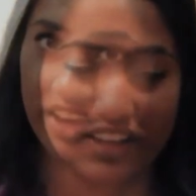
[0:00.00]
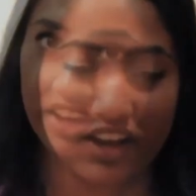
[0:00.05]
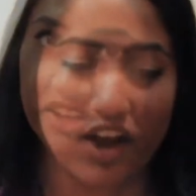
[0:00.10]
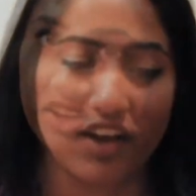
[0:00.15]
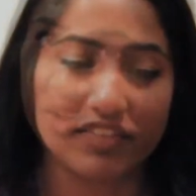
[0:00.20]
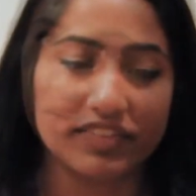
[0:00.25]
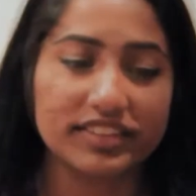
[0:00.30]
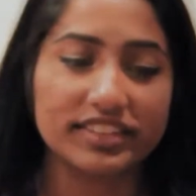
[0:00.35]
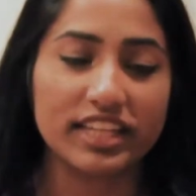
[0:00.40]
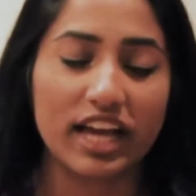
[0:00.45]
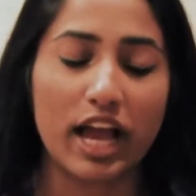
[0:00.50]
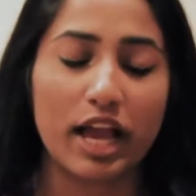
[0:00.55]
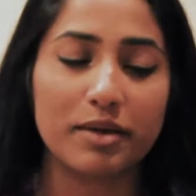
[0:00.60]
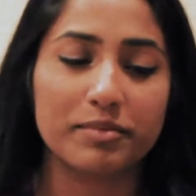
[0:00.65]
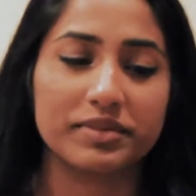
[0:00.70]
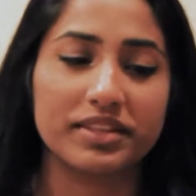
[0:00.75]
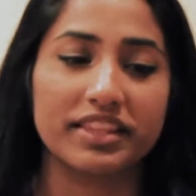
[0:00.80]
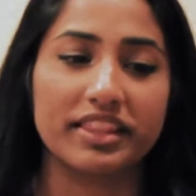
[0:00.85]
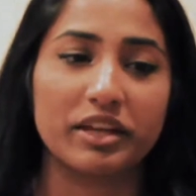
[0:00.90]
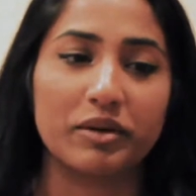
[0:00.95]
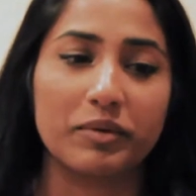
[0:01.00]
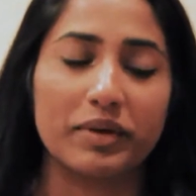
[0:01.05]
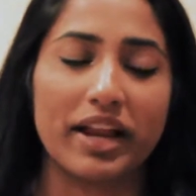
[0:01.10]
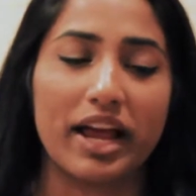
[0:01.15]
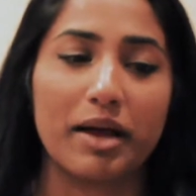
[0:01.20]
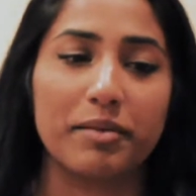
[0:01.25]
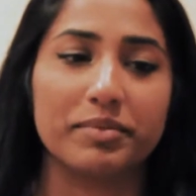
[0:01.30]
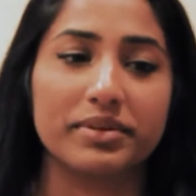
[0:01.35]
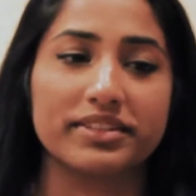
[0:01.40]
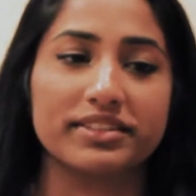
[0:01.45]
Oftentimes I think what
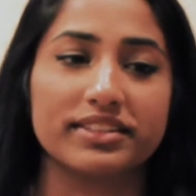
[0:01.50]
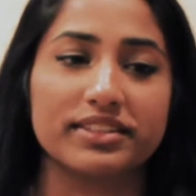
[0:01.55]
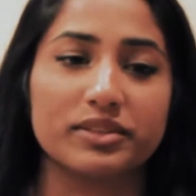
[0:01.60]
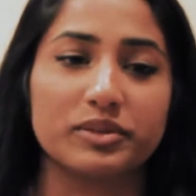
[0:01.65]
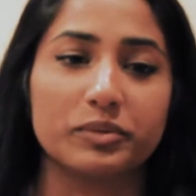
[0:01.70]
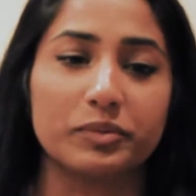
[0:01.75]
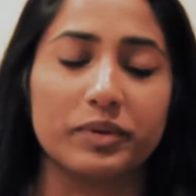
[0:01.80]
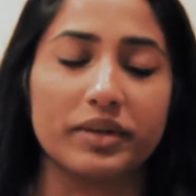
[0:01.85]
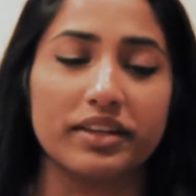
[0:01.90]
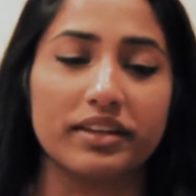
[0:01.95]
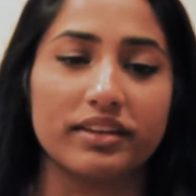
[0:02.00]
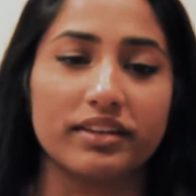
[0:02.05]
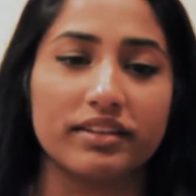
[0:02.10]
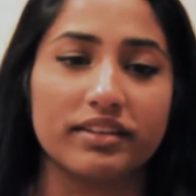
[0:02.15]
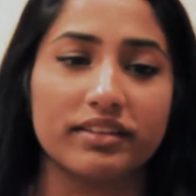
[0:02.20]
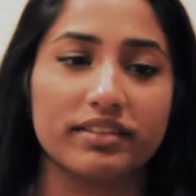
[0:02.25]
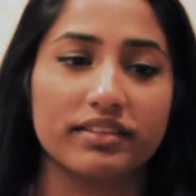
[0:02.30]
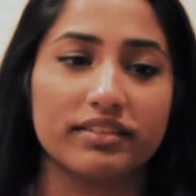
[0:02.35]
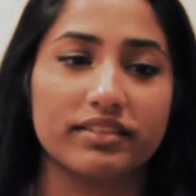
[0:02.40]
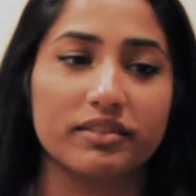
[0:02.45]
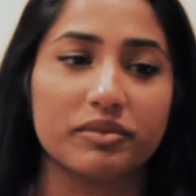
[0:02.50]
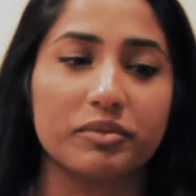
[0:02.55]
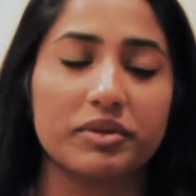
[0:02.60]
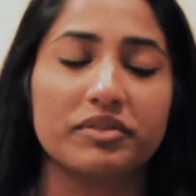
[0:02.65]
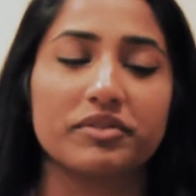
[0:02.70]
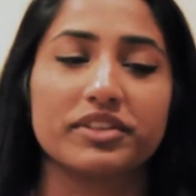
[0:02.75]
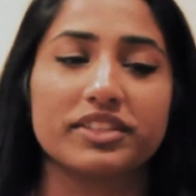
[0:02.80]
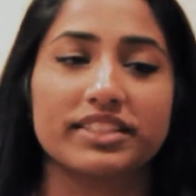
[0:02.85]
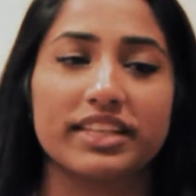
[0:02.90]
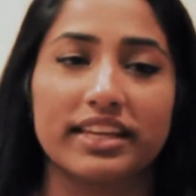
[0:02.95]
happens is we
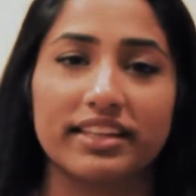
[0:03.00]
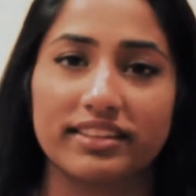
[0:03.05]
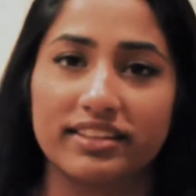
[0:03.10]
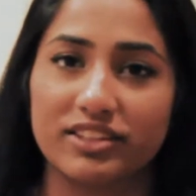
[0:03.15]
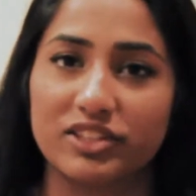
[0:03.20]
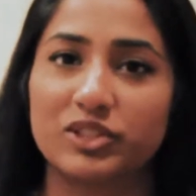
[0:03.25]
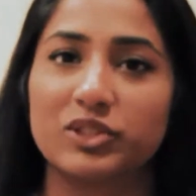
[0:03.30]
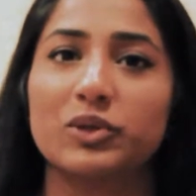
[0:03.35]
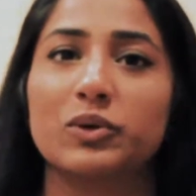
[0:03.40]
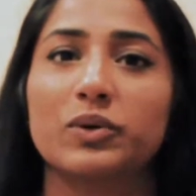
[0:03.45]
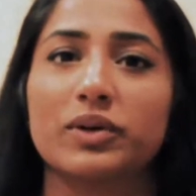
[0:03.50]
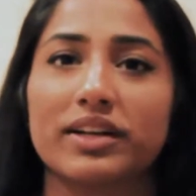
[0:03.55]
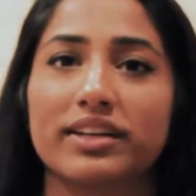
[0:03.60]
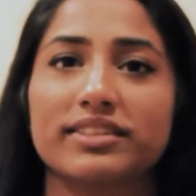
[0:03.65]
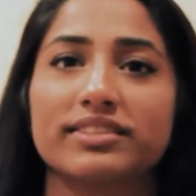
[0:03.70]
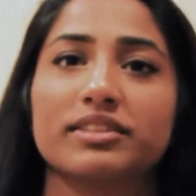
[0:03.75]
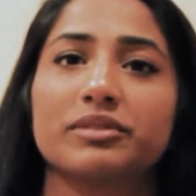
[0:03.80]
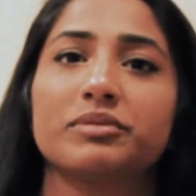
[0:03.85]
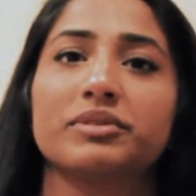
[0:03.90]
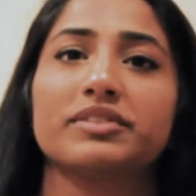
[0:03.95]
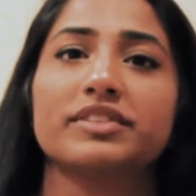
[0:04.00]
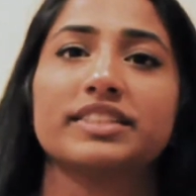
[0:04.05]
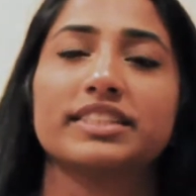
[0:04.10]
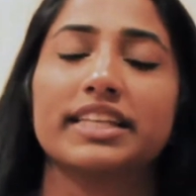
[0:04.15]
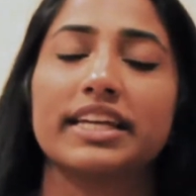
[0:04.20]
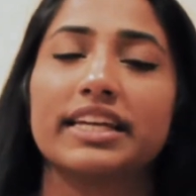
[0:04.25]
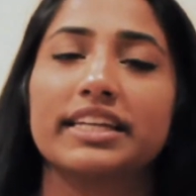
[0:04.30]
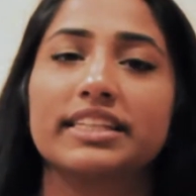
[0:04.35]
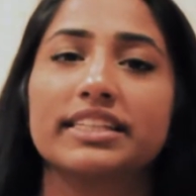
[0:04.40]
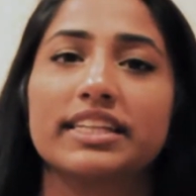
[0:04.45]
recite these shlokas and we
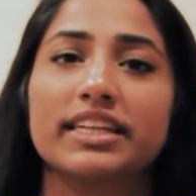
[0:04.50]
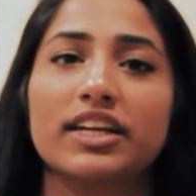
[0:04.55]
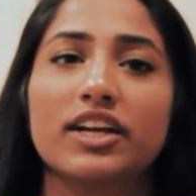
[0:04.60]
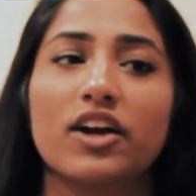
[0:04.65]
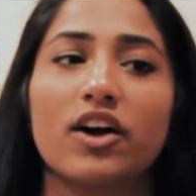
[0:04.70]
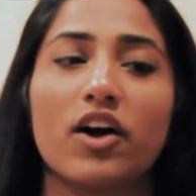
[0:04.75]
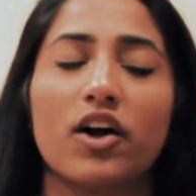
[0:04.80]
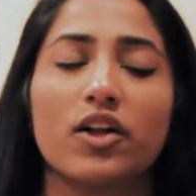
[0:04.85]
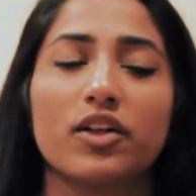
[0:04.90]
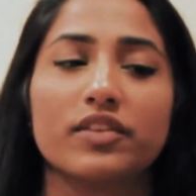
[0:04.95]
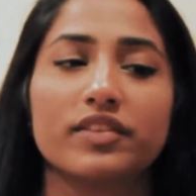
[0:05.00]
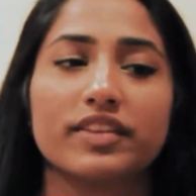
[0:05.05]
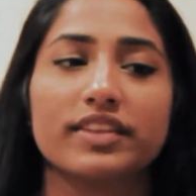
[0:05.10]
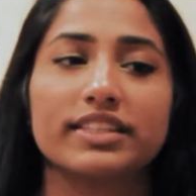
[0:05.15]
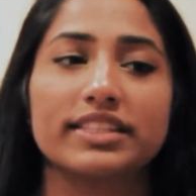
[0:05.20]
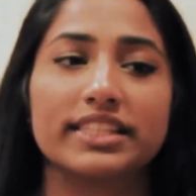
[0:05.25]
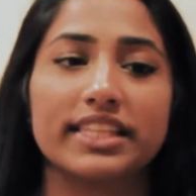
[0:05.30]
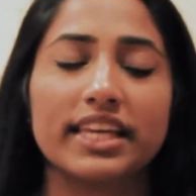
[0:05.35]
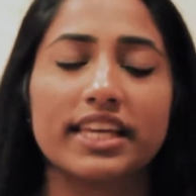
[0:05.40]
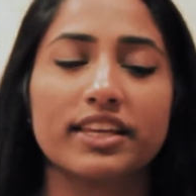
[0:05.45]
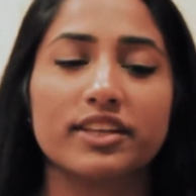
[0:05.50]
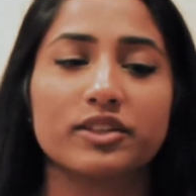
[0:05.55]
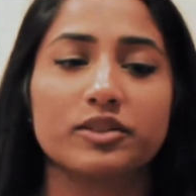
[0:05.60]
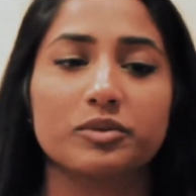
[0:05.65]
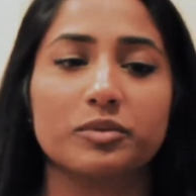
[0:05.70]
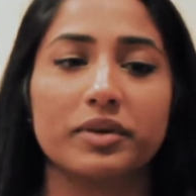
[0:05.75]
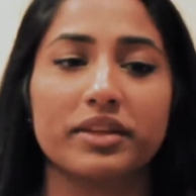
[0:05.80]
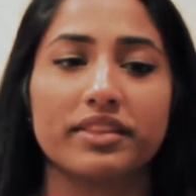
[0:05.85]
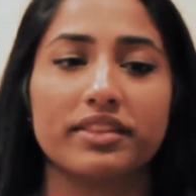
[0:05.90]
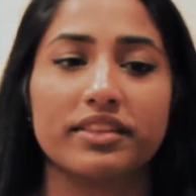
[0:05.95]
recite all these
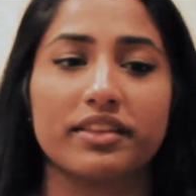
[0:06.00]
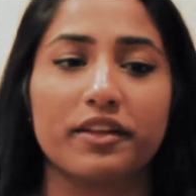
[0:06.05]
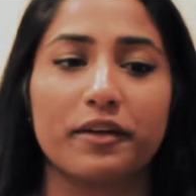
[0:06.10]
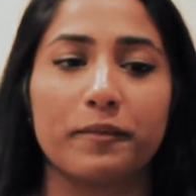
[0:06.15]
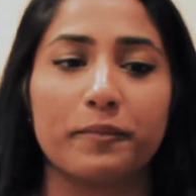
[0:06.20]
things with